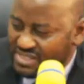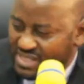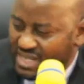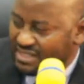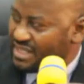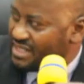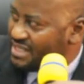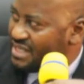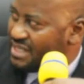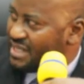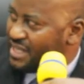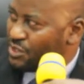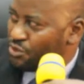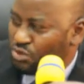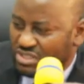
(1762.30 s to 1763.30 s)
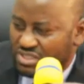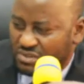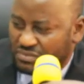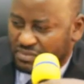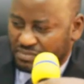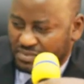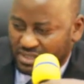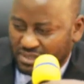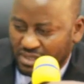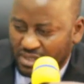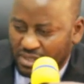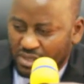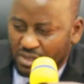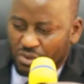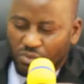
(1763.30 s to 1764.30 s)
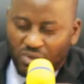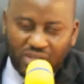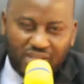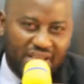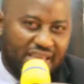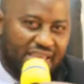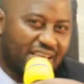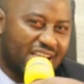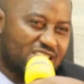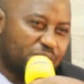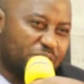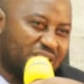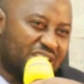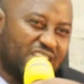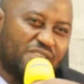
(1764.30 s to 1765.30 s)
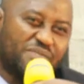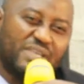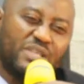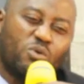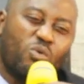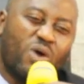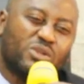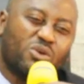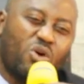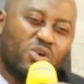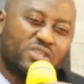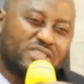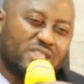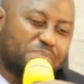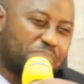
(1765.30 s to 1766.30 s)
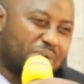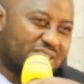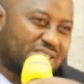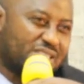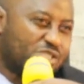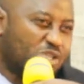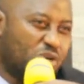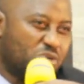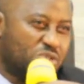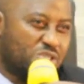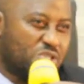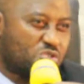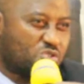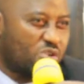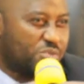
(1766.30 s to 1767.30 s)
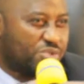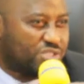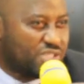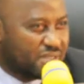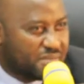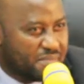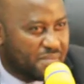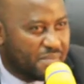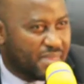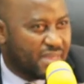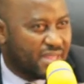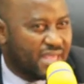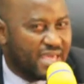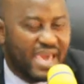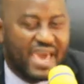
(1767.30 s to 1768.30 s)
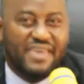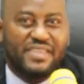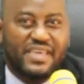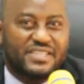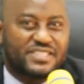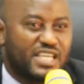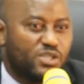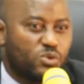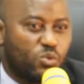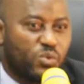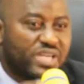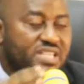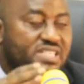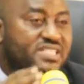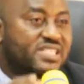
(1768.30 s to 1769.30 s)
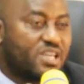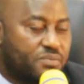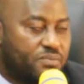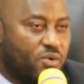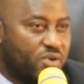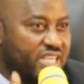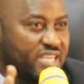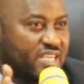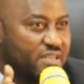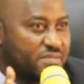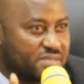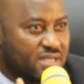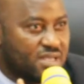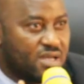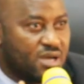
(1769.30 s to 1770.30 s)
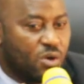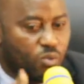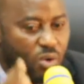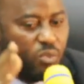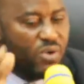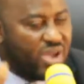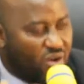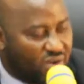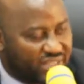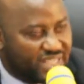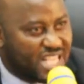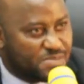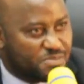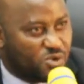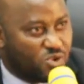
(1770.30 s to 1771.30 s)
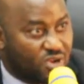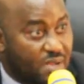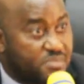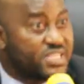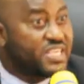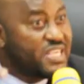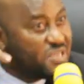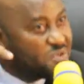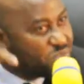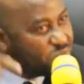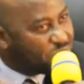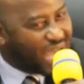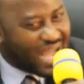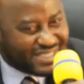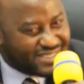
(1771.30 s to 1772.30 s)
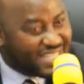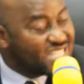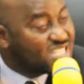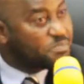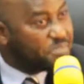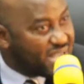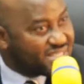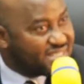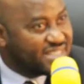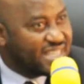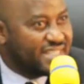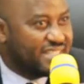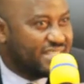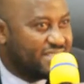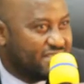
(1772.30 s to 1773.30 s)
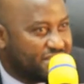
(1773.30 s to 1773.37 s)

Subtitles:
started in 2015, wallahi, He has been giving 100% to this commission. Anything we seek for, He gives. When we organize programs, He attends personally.